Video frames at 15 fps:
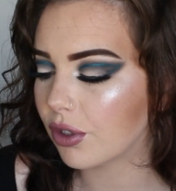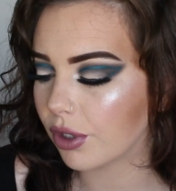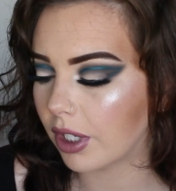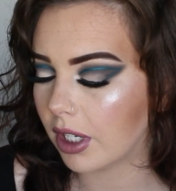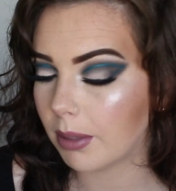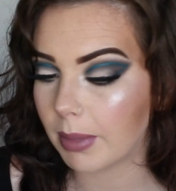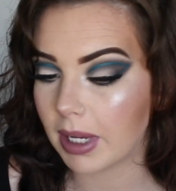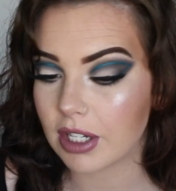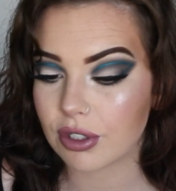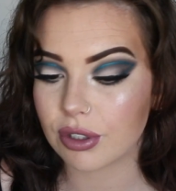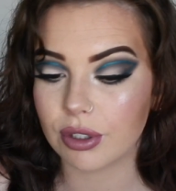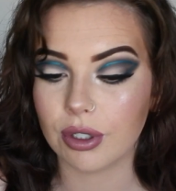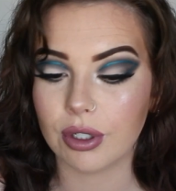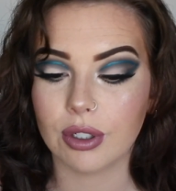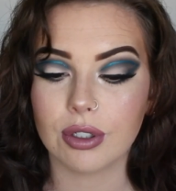enjoyed. Make
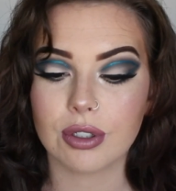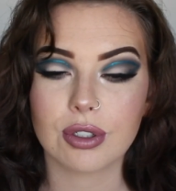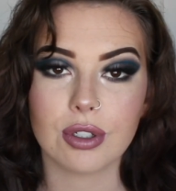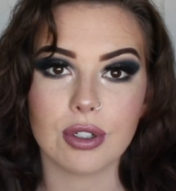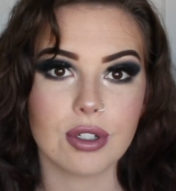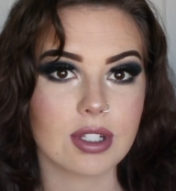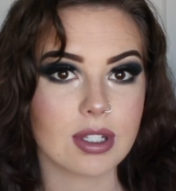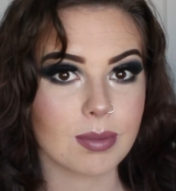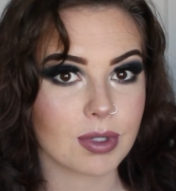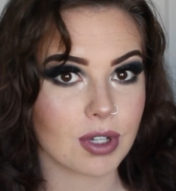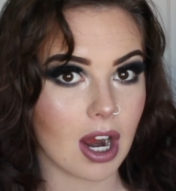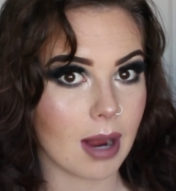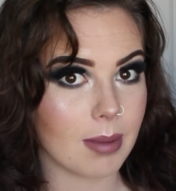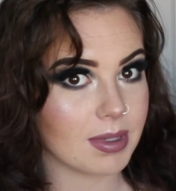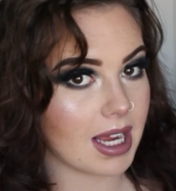sure to
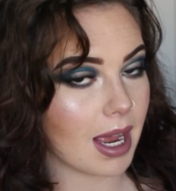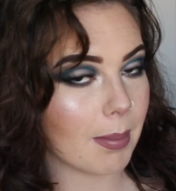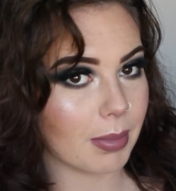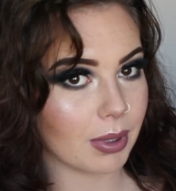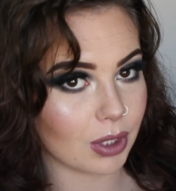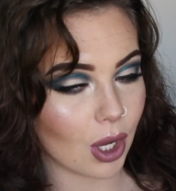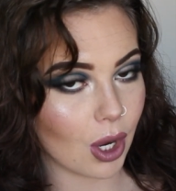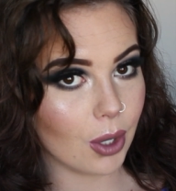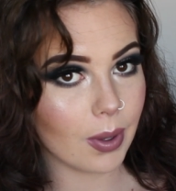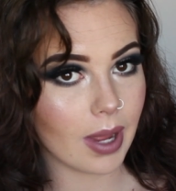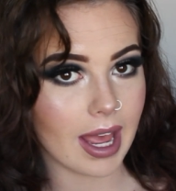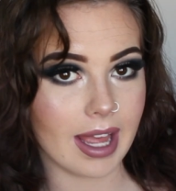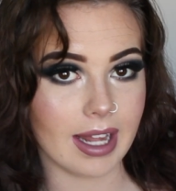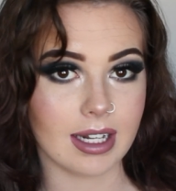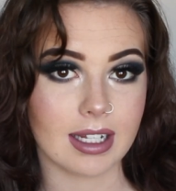subscribe down below
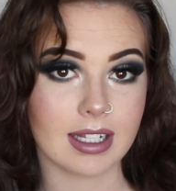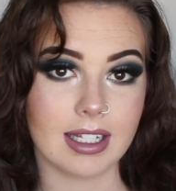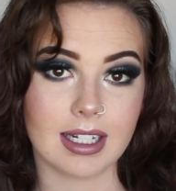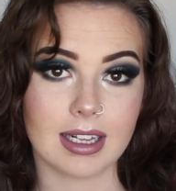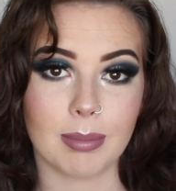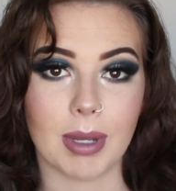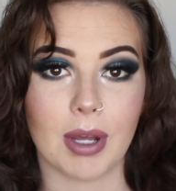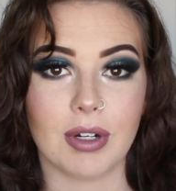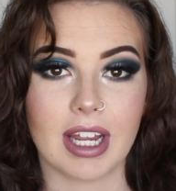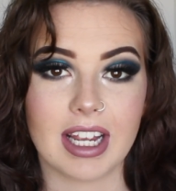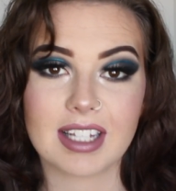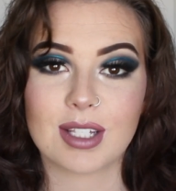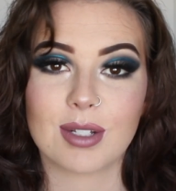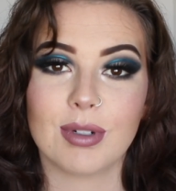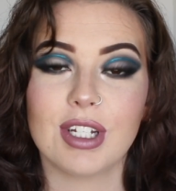and click the bell
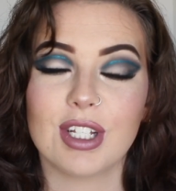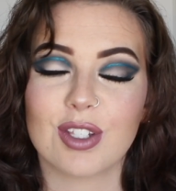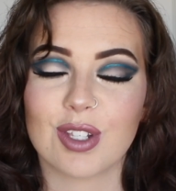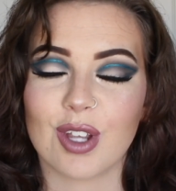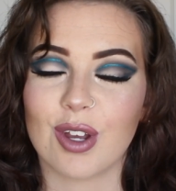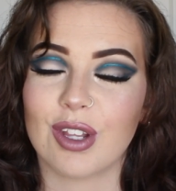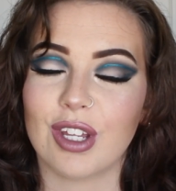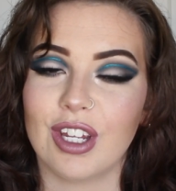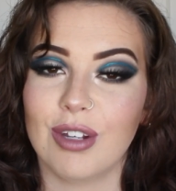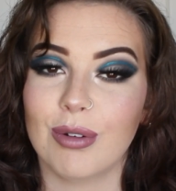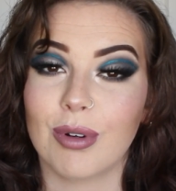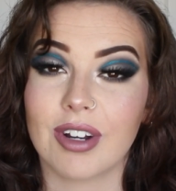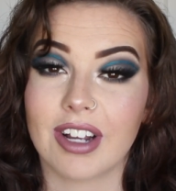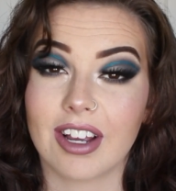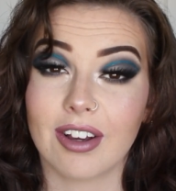next to it so that
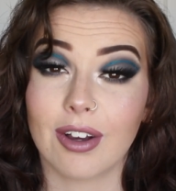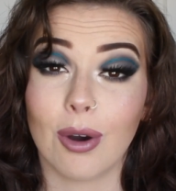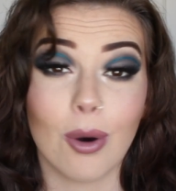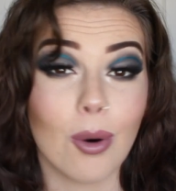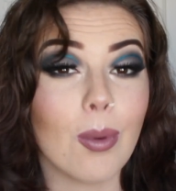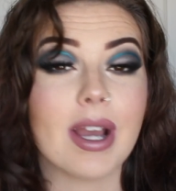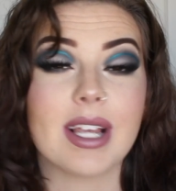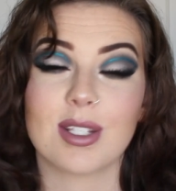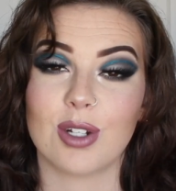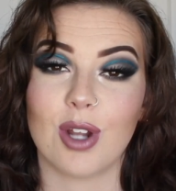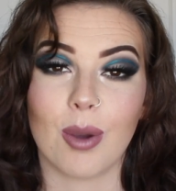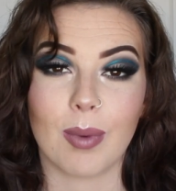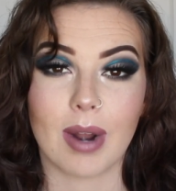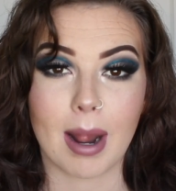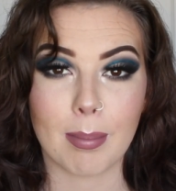you will always
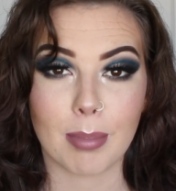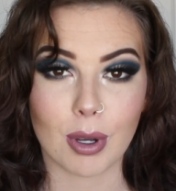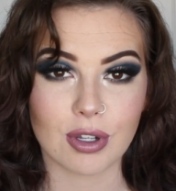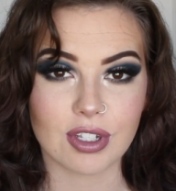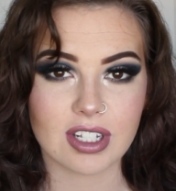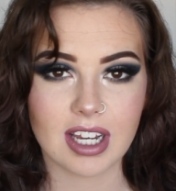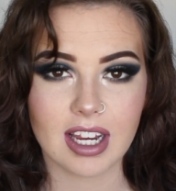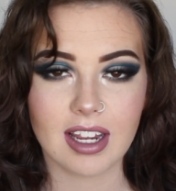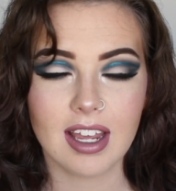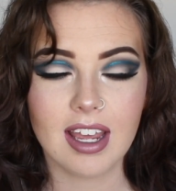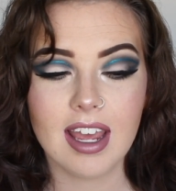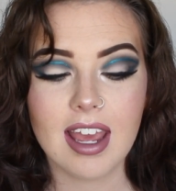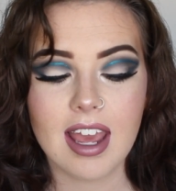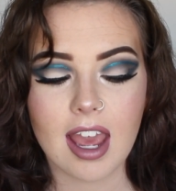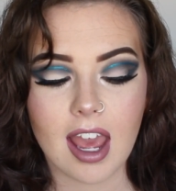know when I'm posting.
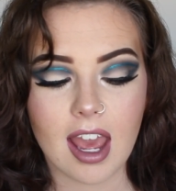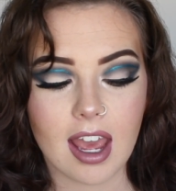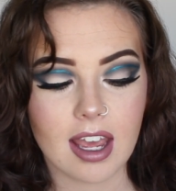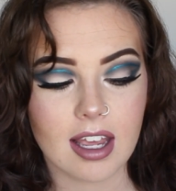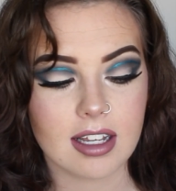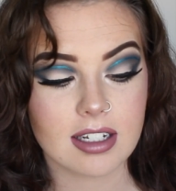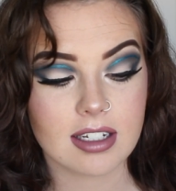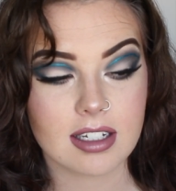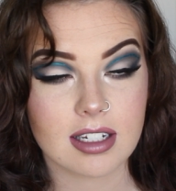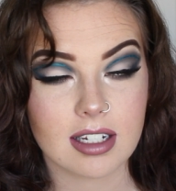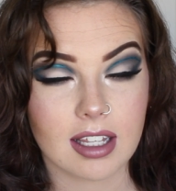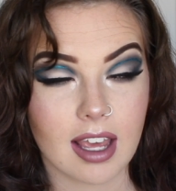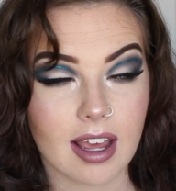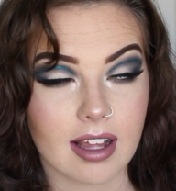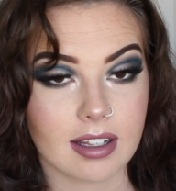And
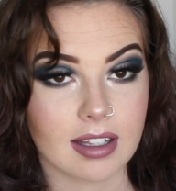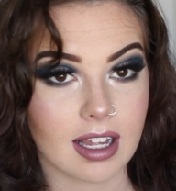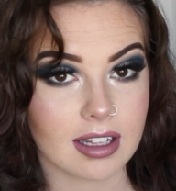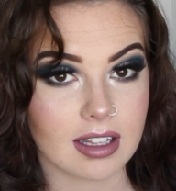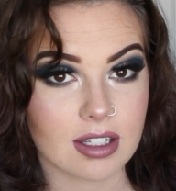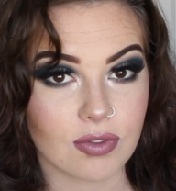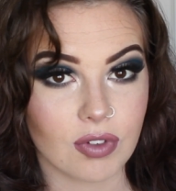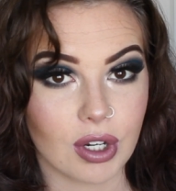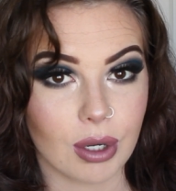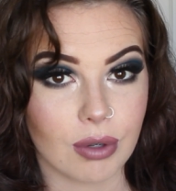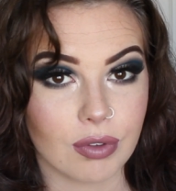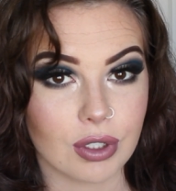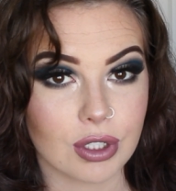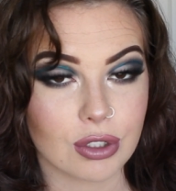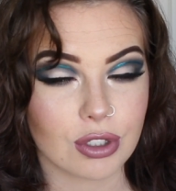yeah, like this video
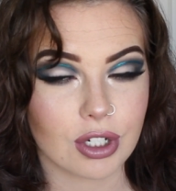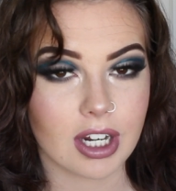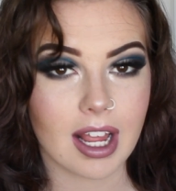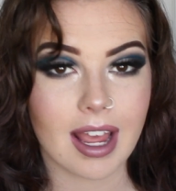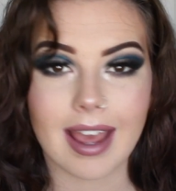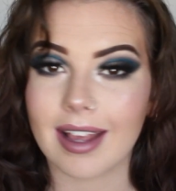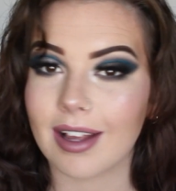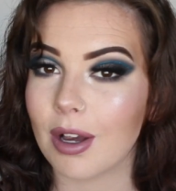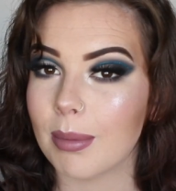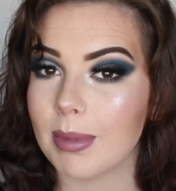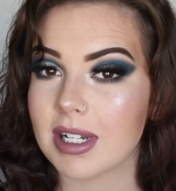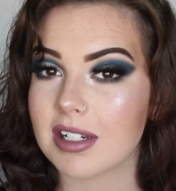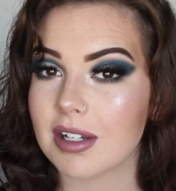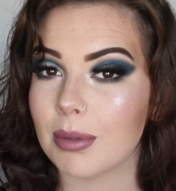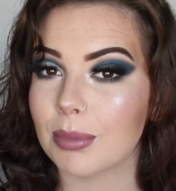if you enjoyed it, and
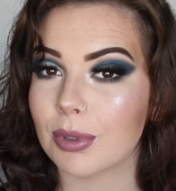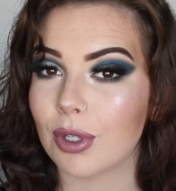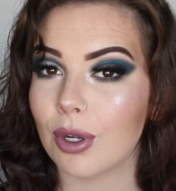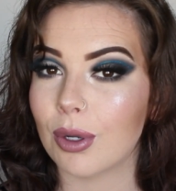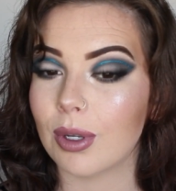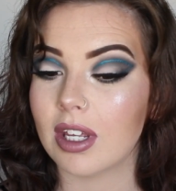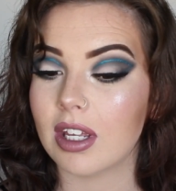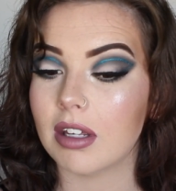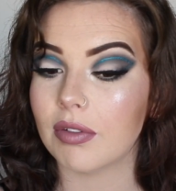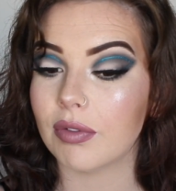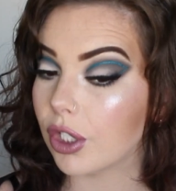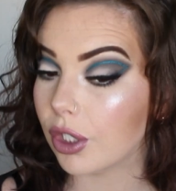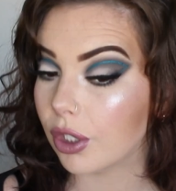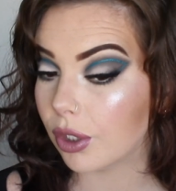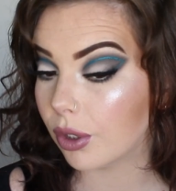comment down below
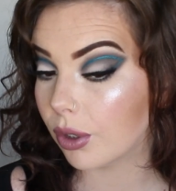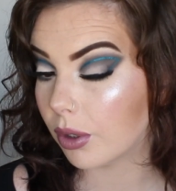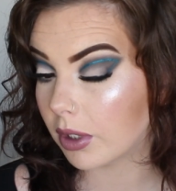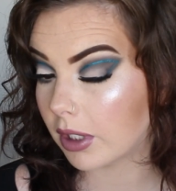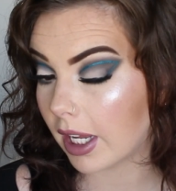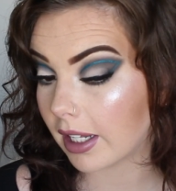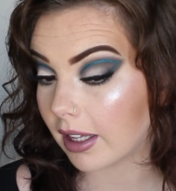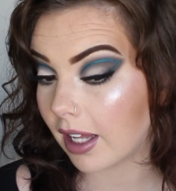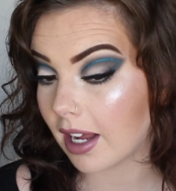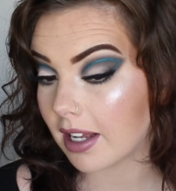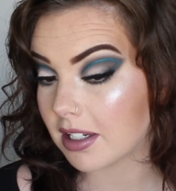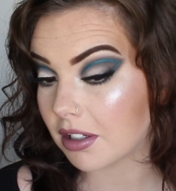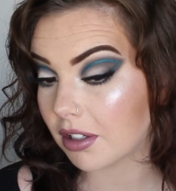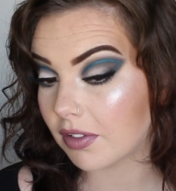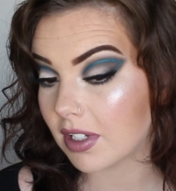if you like the
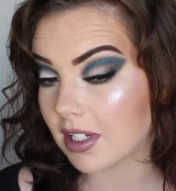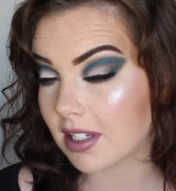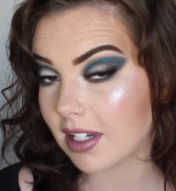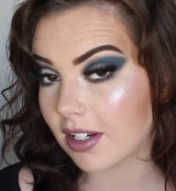idea of this